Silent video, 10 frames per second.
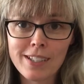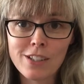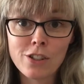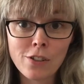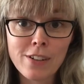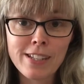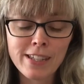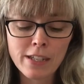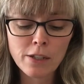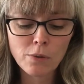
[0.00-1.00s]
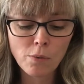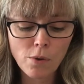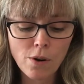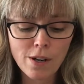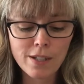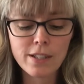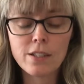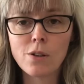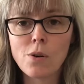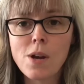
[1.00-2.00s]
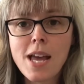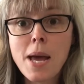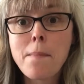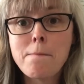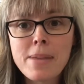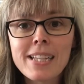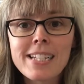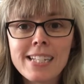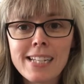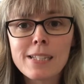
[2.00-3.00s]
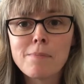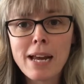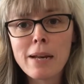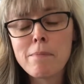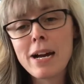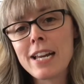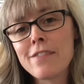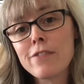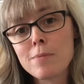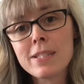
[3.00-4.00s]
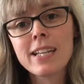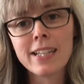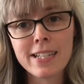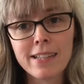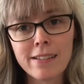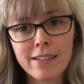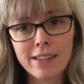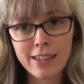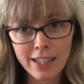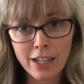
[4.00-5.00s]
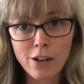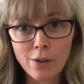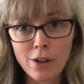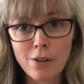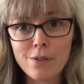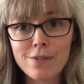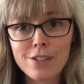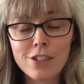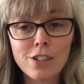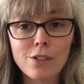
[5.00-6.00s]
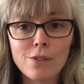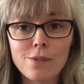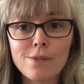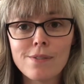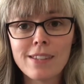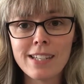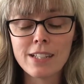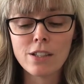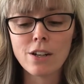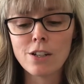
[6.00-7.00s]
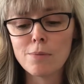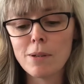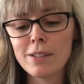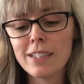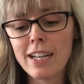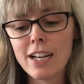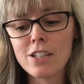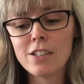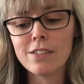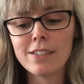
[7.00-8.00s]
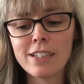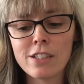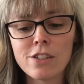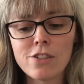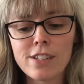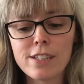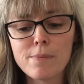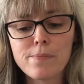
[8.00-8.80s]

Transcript: during these wars. So militants made money from selling the cocoa to these large multinational industries.